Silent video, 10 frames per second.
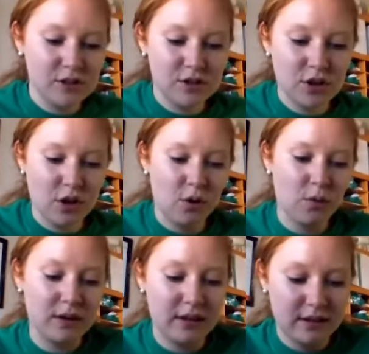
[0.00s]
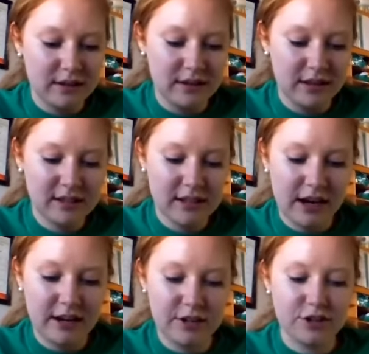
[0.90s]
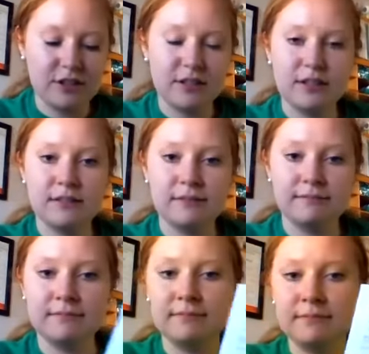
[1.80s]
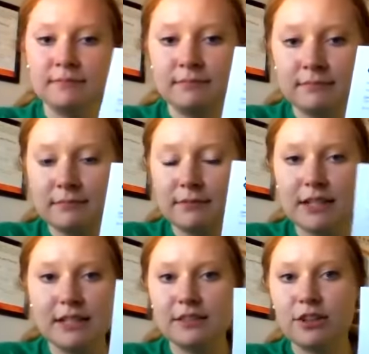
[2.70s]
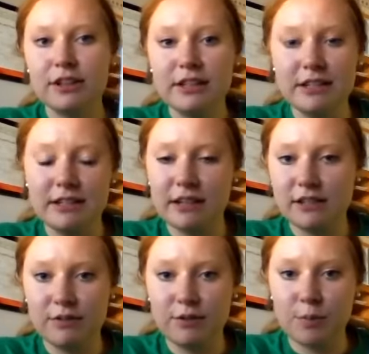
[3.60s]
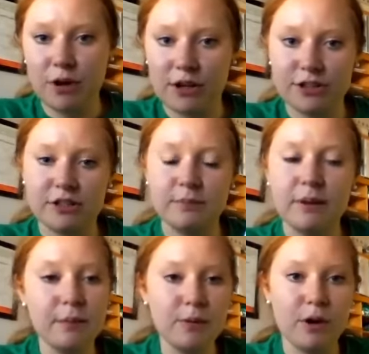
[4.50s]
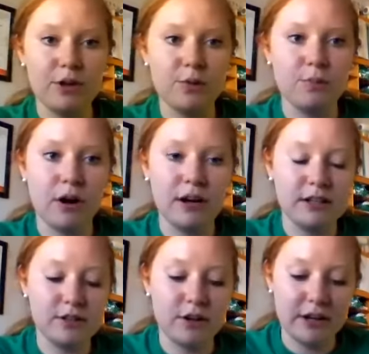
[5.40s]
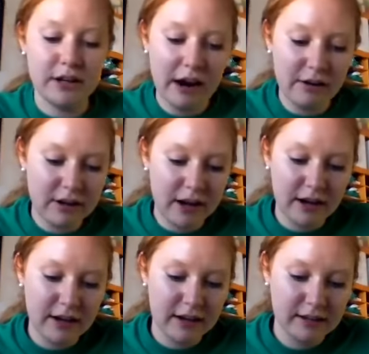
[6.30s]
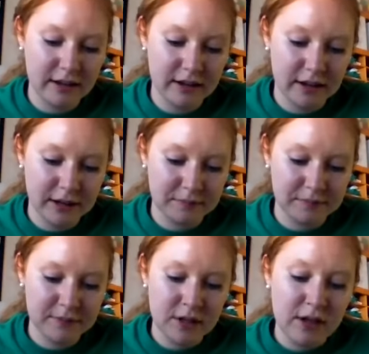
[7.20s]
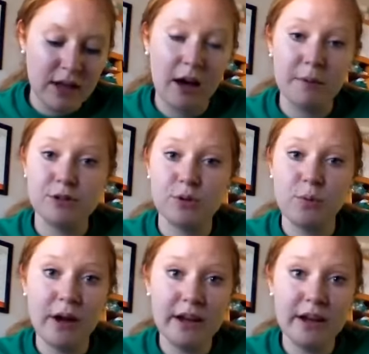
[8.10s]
So this kind of just lists all the details of your project. Maybe what you bought it starting out at, how much it